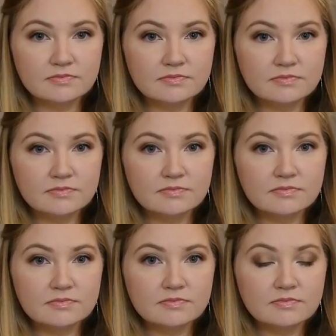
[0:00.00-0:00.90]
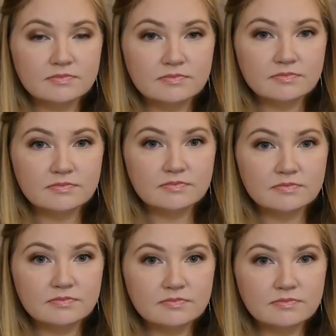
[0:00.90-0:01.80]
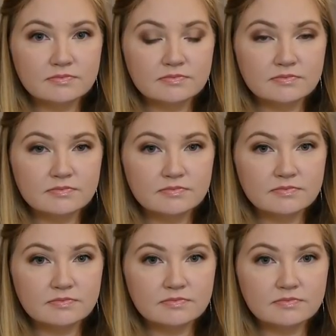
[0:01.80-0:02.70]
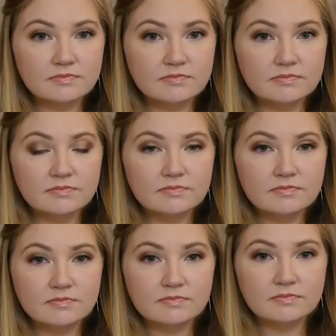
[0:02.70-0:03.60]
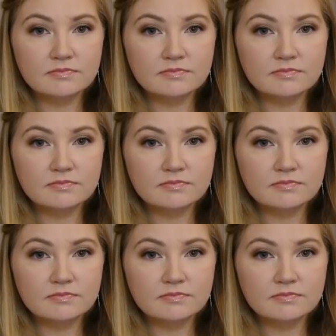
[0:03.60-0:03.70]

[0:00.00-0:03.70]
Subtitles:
[no speech]